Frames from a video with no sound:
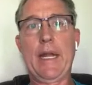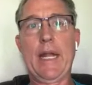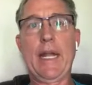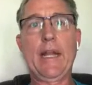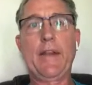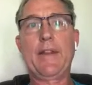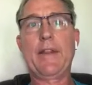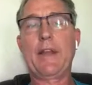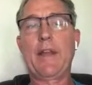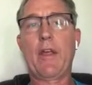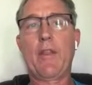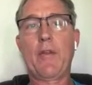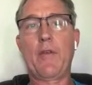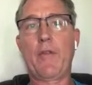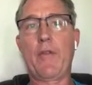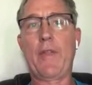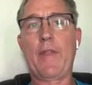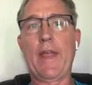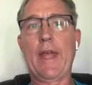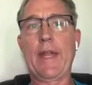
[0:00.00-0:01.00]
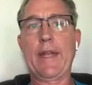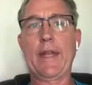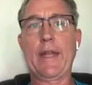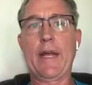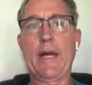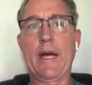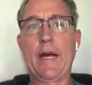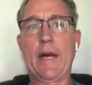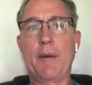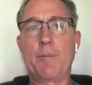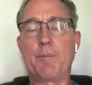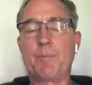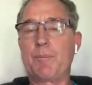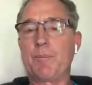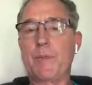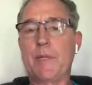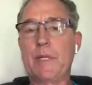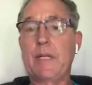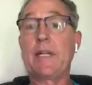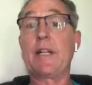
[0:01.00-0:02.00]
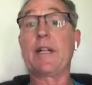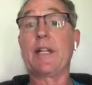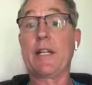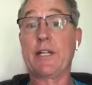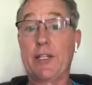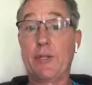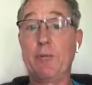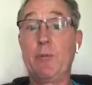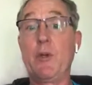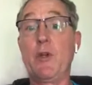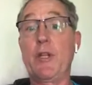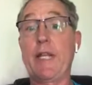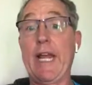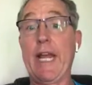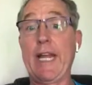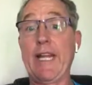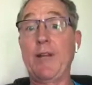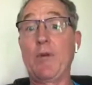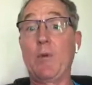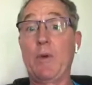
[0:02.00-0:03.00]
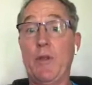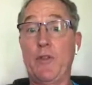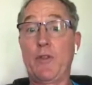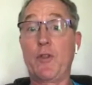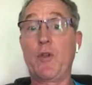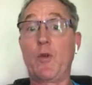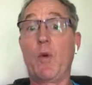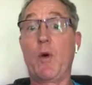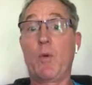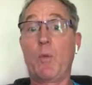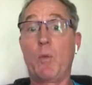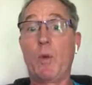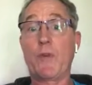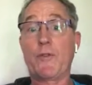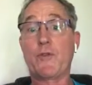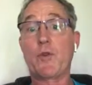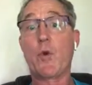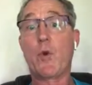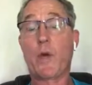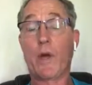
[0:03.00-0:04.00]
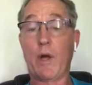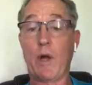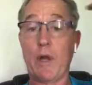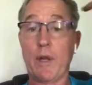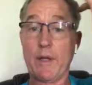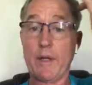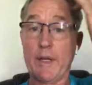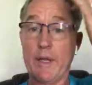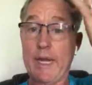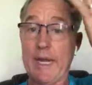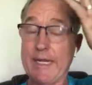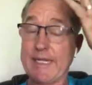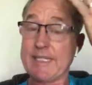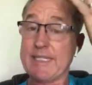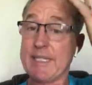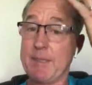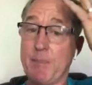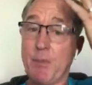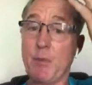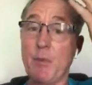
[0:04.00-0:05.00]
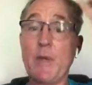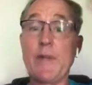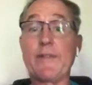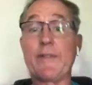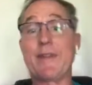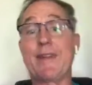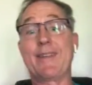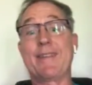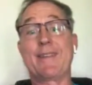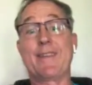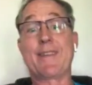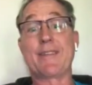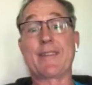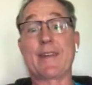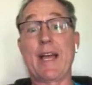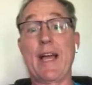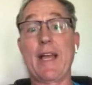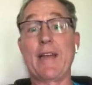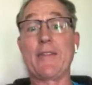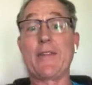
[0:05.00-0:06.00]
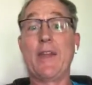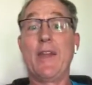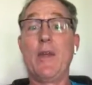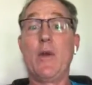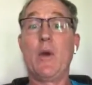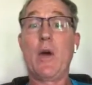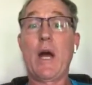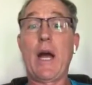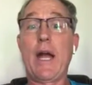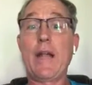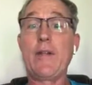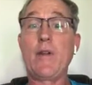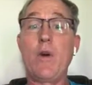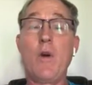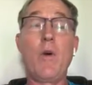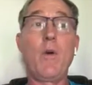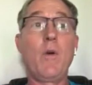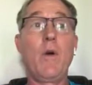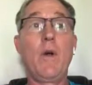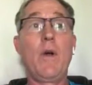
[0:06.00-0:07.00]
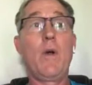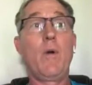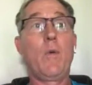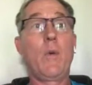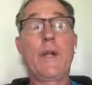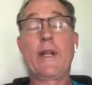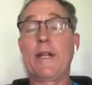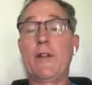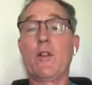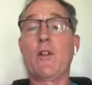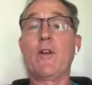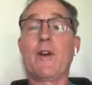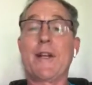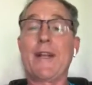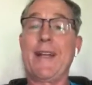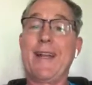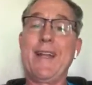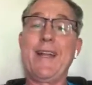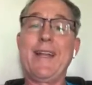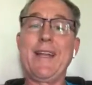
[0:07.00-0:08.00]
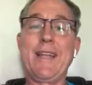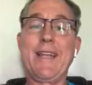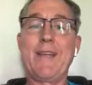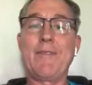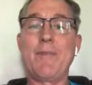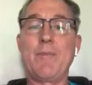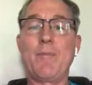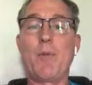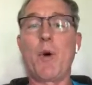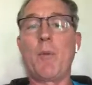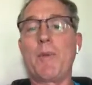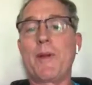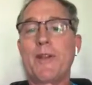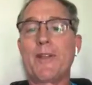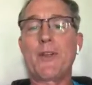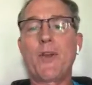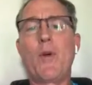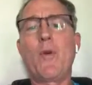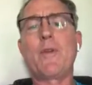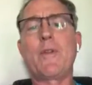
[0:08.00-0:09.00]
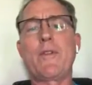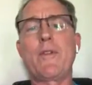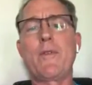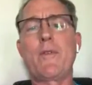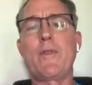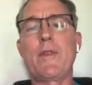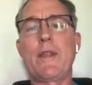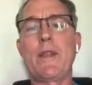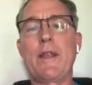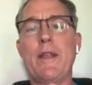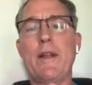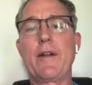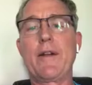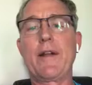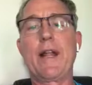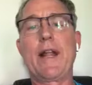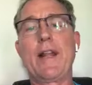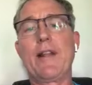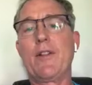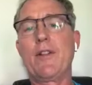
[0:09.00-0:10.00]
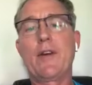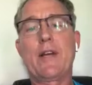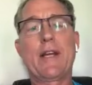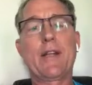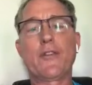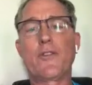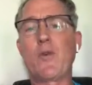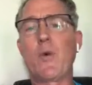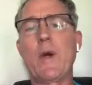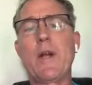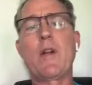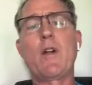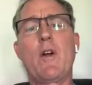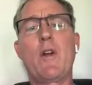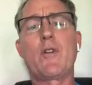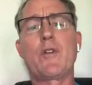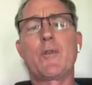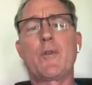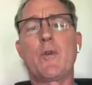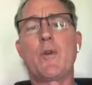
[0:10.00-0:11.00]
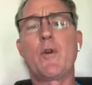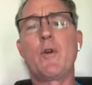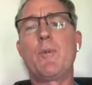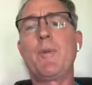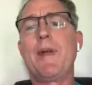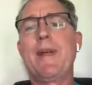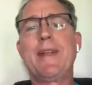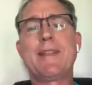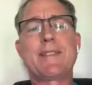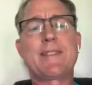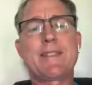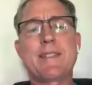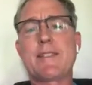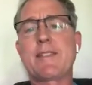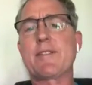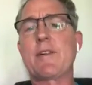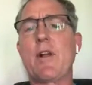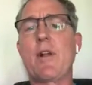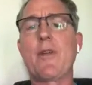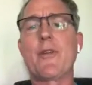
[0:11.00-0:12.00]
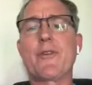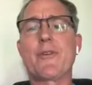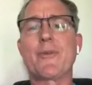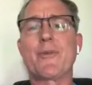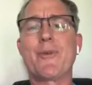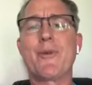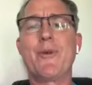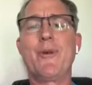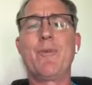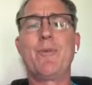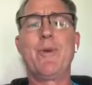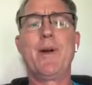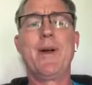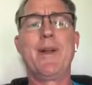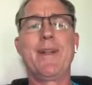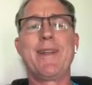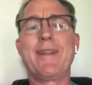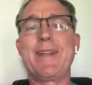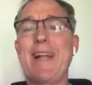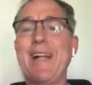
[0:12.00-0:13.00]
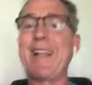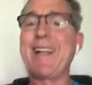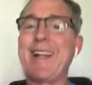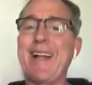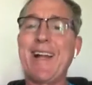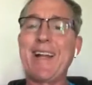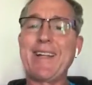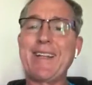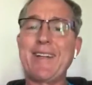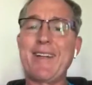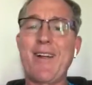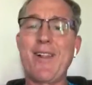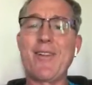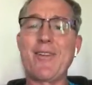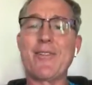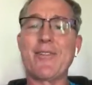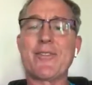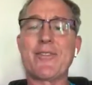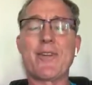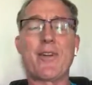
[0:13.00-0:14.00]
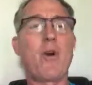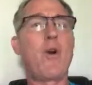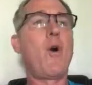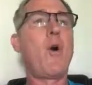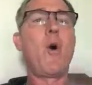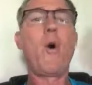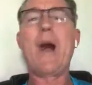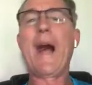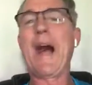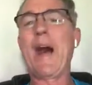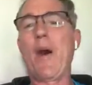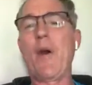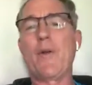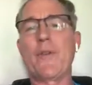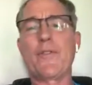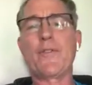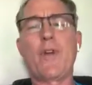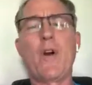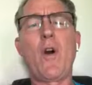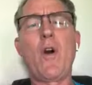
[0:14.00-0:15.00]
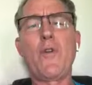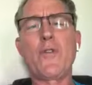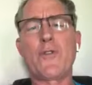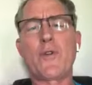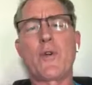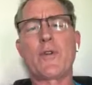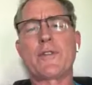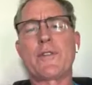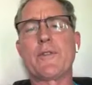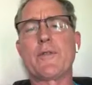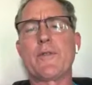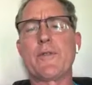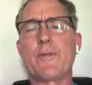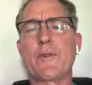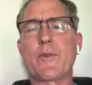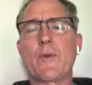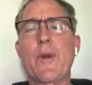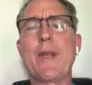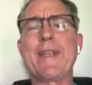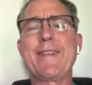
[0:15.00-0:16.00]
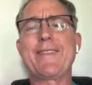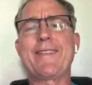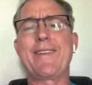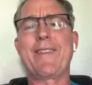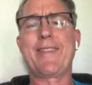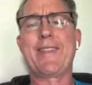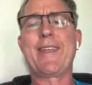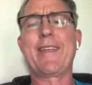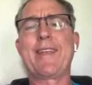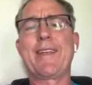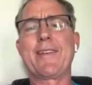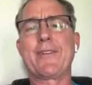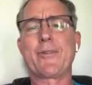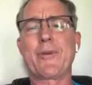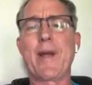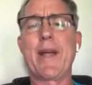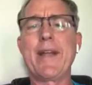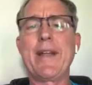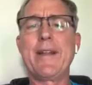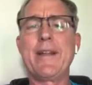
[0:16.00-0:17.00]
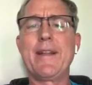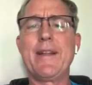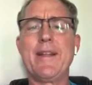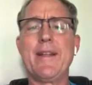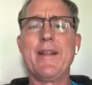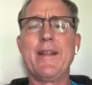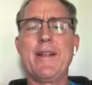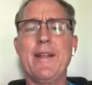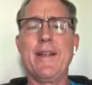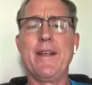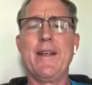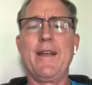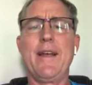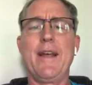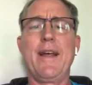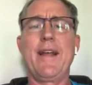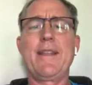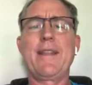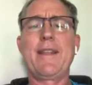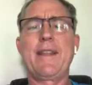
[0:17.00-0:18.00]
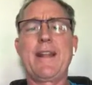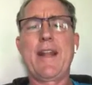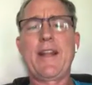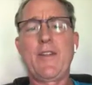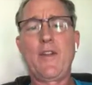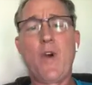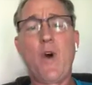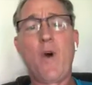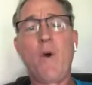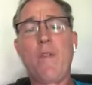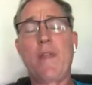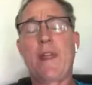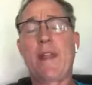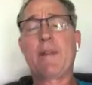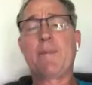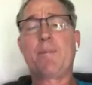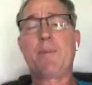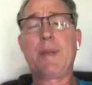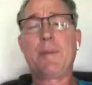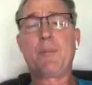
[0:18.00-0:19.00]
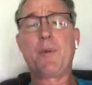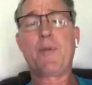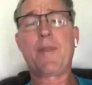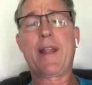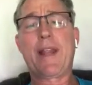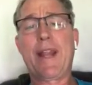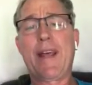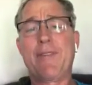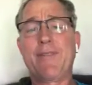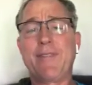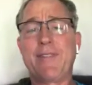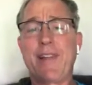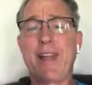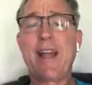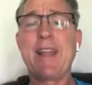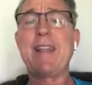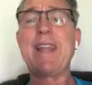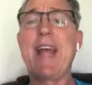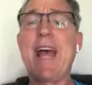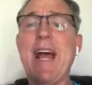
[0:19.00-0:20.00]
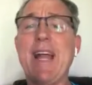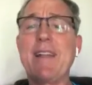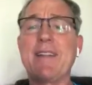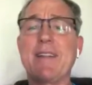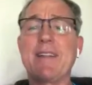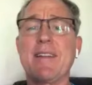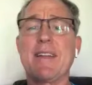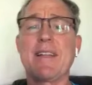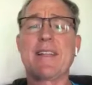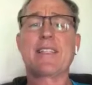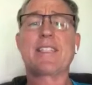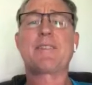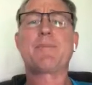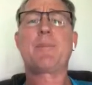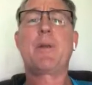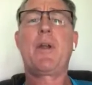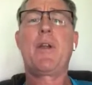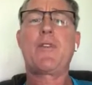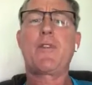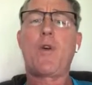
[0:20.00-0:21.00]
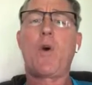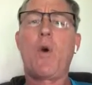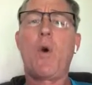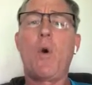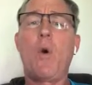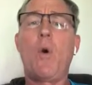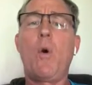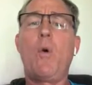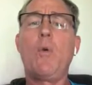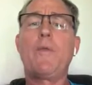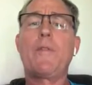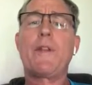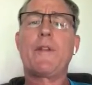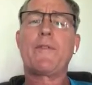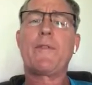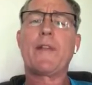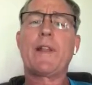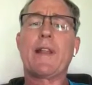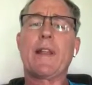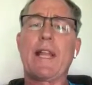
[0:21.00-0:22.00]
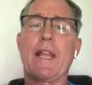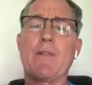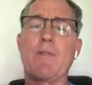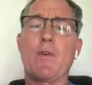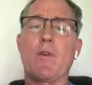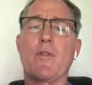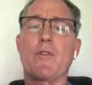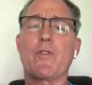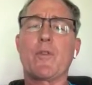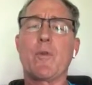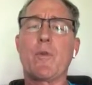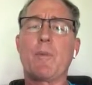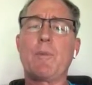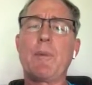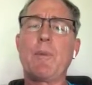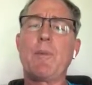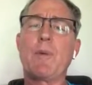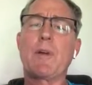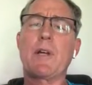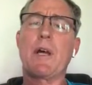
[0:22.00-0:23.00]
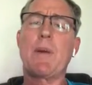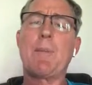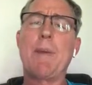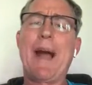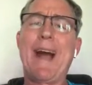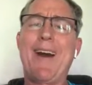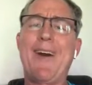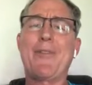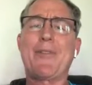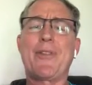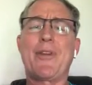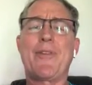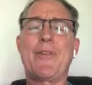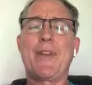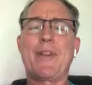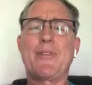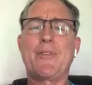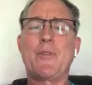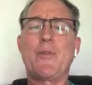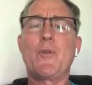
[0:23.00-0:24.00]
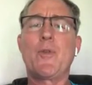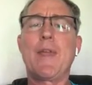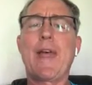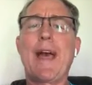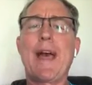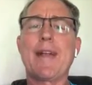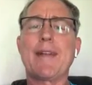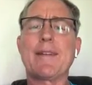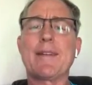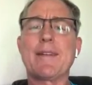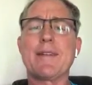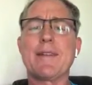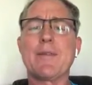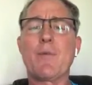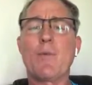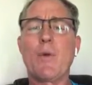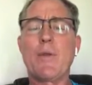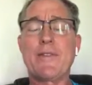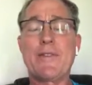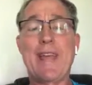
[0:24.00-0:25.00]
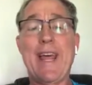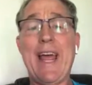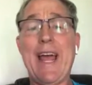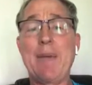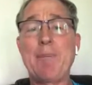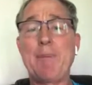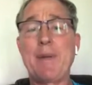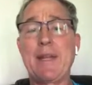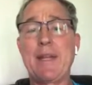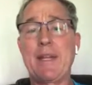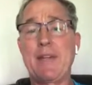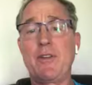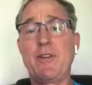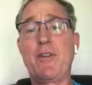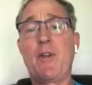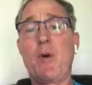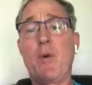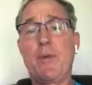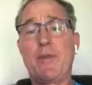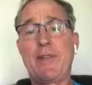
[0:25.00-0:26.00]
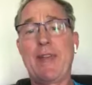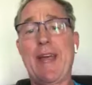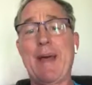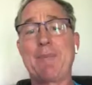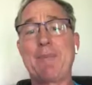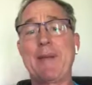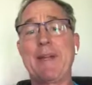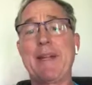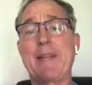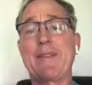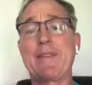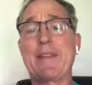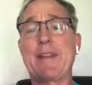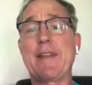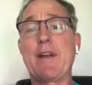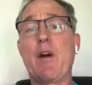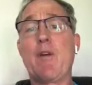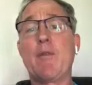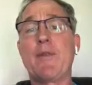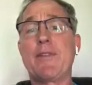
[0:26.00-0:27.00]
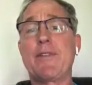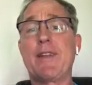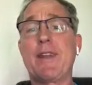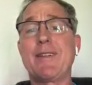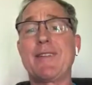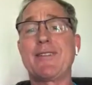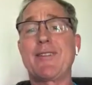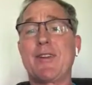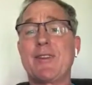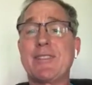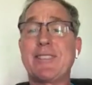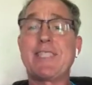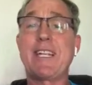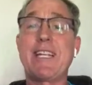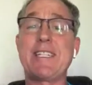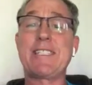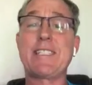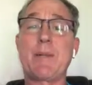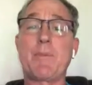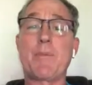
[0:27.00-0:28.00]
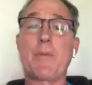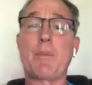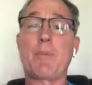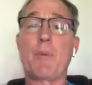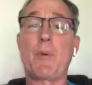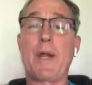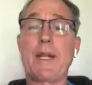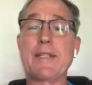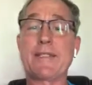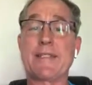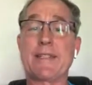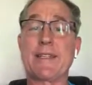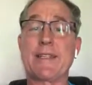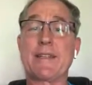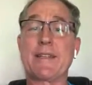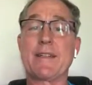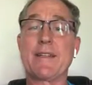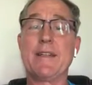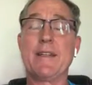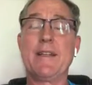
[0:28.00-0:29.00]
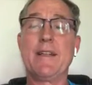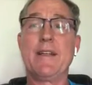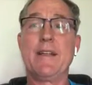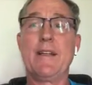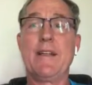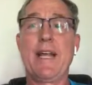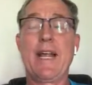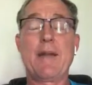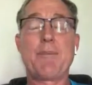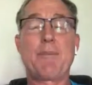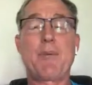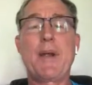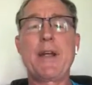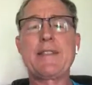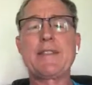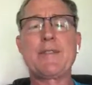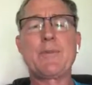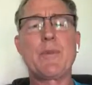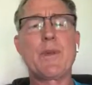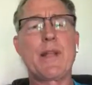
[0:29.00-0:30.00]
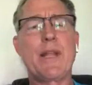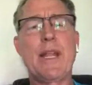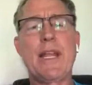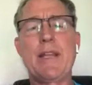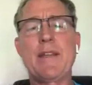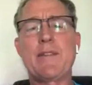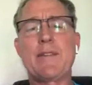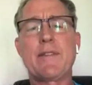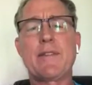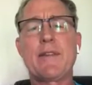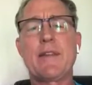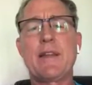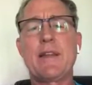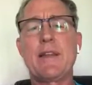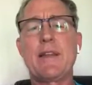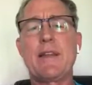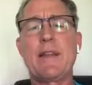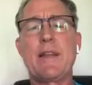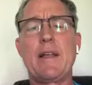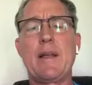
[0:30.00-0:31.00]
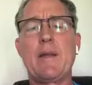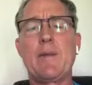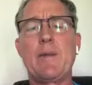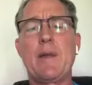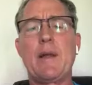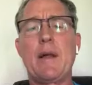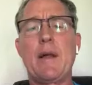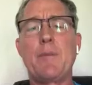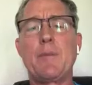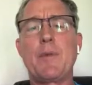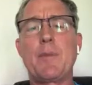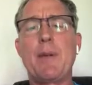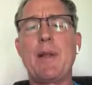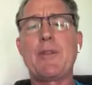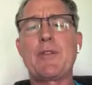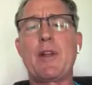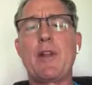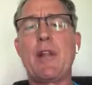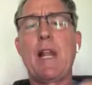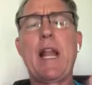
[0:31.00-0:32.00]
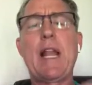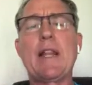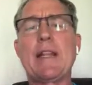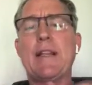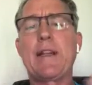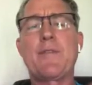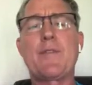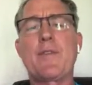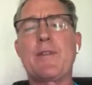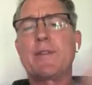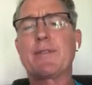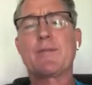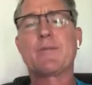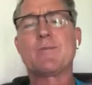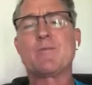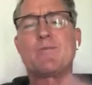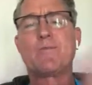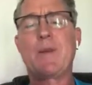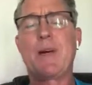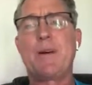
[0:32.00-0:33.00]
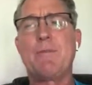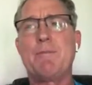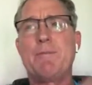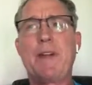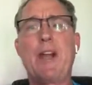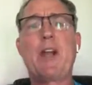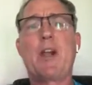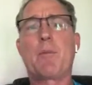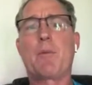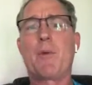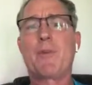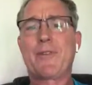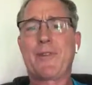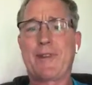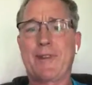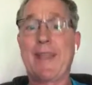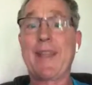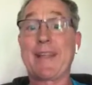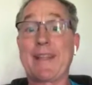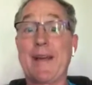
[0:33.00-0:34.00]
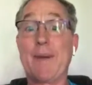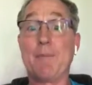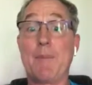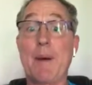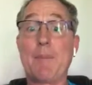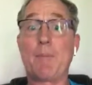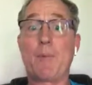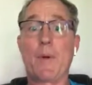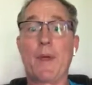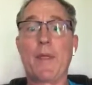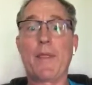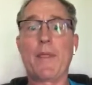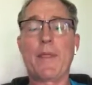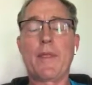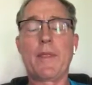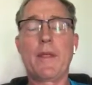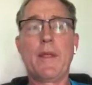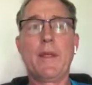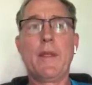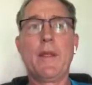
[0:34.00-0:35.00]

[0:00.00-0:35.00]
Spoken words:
anything other than clearly communicating with you on what's going on. And the simple reason is this, guys. I know we can look at any given moment, go through the internet and look at $20 a room, $6 a room, $99 whole house, all sorts of crazy things, right? And then I know that people that have done that experience a whole different level. So when people come out there and they do that, what's happening, and you know what's happening, is they all of a sudden start changing up their pricing. And pricing relays depends on a lot of different variables that they come up with